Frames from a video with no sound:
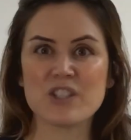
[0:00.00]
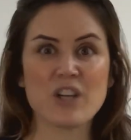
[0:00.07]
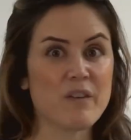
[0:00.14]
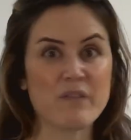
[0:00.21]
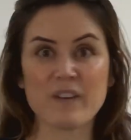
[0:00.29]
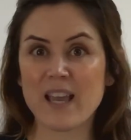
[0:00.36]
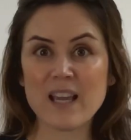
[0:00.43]

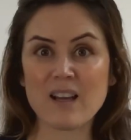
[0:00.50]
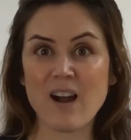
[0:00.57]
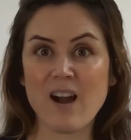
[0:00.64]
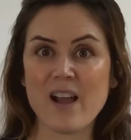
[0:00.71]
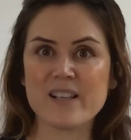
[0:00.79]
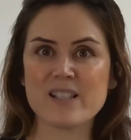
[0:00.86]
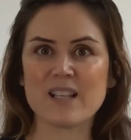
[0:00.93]
Don't forget
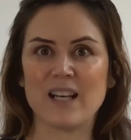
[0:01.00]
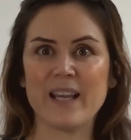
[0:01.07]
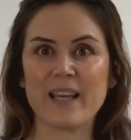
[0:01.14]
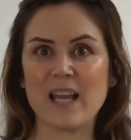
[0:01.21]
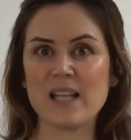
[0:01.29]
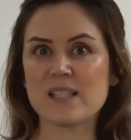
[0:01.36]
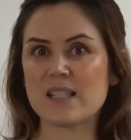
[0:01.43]
guys,
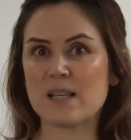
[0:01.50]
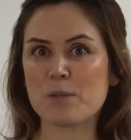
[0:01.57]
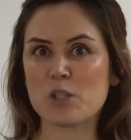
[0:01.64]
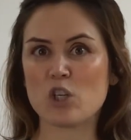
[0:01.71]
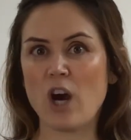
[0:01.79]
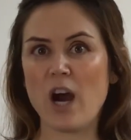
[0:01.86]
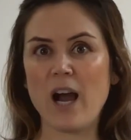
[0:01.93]
click and
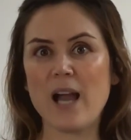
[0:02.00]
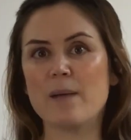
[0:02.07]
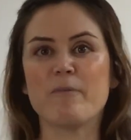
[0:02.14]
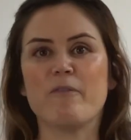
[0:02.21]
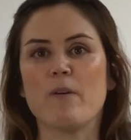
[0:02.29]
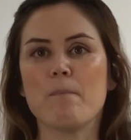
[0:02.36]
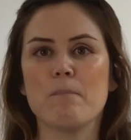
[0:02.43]
subscribe
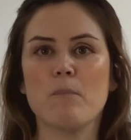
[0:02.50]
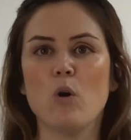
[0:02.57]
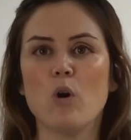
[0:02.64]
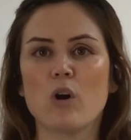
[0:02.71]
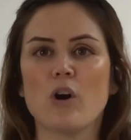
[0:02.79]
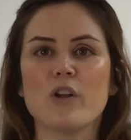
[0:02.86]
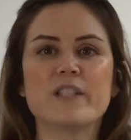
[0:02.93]
for
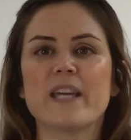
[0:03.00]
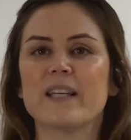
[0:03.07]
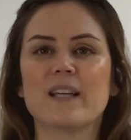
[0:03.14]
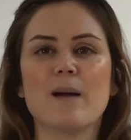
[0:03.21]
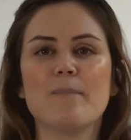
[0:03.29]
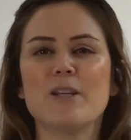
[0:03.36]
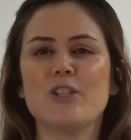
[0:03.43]
more content
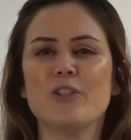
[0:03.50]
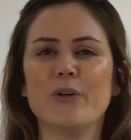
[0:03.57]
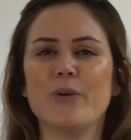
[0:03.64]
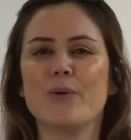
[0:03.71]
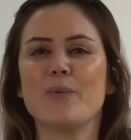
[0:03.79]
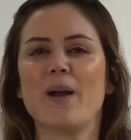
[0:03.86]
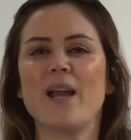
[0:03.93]
coming
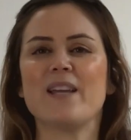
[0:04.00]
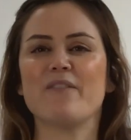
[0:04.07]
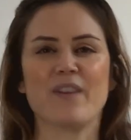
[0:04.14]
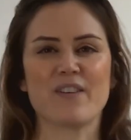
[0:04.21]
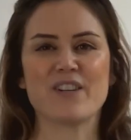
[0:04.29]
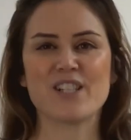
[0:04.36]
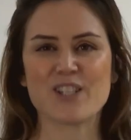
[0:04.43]
your way
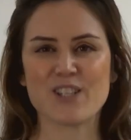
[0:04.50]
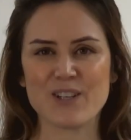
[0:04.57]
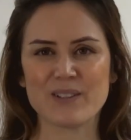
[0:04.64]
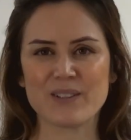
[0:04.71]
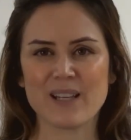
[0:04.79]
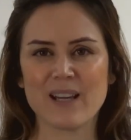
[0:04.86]
very soon.